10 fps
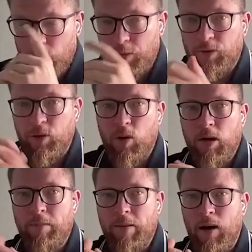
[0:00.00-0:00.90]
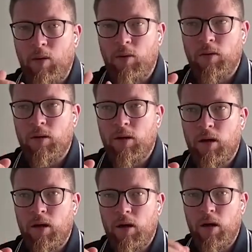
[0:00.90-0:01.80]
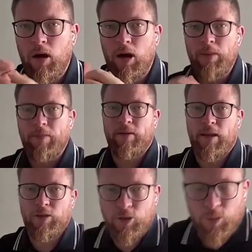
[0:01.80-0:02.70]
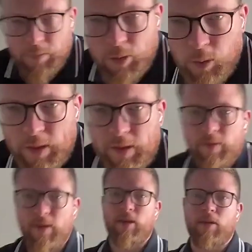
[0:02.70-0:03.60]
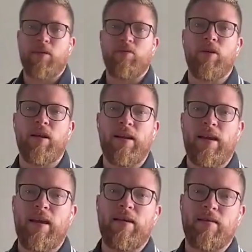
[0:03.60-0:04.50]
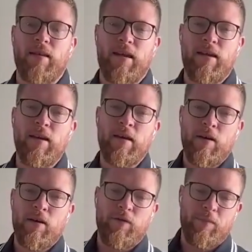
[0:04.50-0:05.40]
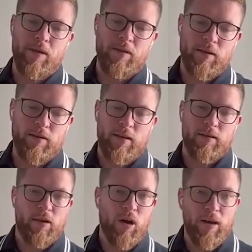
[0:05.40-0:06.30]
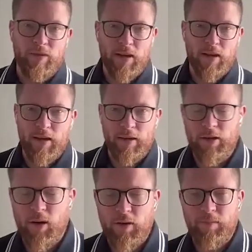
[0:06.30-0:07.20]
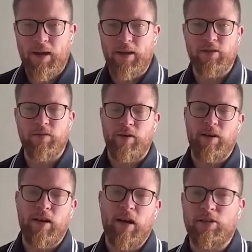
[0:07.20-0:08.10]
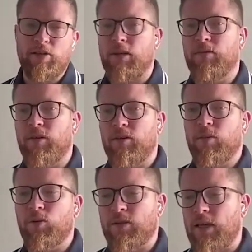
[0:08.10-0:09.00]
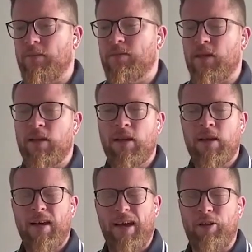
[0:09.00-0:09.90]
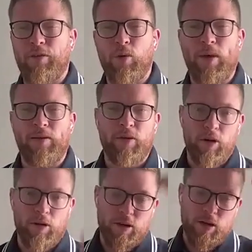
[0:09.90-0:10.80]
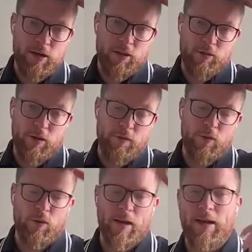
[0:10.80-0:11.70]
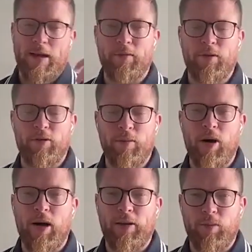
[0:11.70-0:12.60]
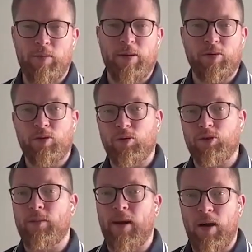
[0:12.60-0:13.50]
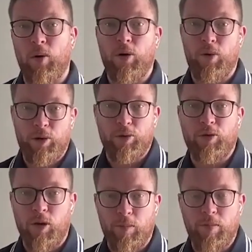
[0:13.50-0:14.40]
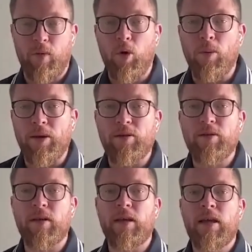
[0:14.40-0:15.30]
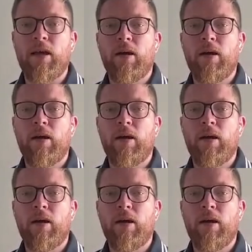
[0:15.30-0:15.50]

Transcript: when we talk about high potential employees, it can be really easy for businesses, and I've done it. I've managed very large teams, very small teams, and you've always got the kind of 3 or 4 names on your mind when people talk to you about, oh, who are your top performers?